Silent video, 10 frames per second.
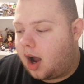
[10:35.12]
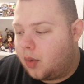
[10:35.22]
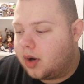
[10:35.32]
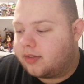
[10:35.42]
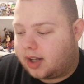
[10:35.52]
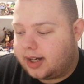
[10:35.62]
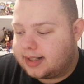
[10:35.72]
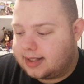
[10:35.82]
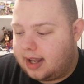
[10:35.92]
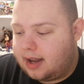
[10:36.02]
have
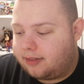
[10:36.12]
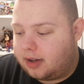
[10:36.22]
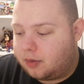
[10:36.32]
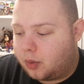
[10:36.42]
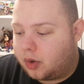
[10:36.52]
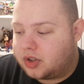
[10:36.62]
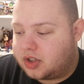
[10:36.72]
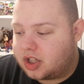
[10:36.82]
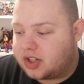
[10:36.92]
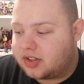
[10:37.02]
liked it if it
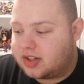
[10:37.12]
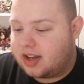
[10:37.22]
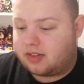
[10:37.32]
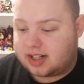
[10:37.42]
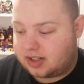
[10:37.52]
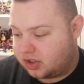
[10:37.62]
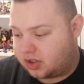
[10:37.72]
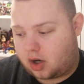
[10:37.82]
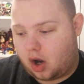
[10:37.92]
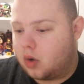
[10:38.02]
was just, if it did
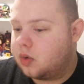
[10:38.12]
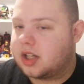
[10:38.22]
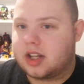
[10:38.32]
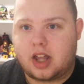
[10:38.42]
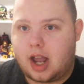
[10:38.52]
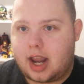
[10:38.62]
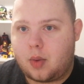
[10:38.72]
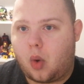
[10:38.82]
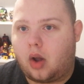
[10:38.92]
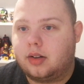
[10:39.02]
just go to
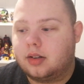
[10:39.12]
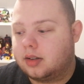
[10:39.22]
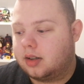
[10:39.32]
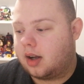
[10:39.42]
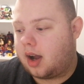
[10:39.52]
31.